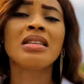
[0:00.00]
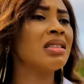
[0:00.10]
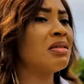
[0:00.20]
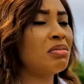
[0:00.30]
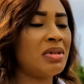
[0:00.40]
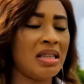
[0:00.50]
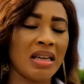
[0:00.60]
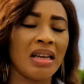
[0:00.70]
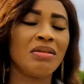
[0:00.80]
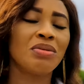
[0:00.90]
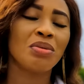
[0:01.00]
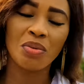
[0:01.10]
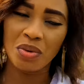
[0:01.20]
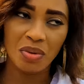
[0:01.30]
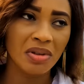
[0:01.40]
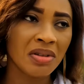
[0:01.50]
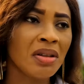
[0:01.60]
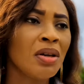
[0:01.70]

Tia, don't worry.